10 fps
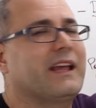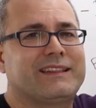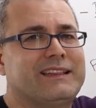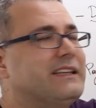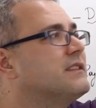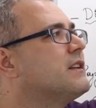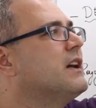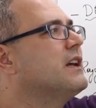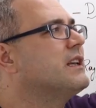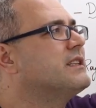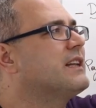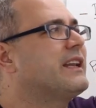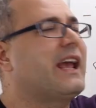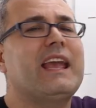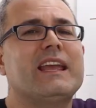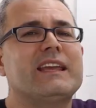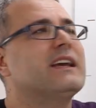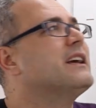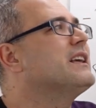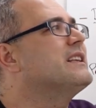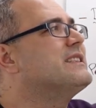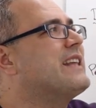at least, is that A is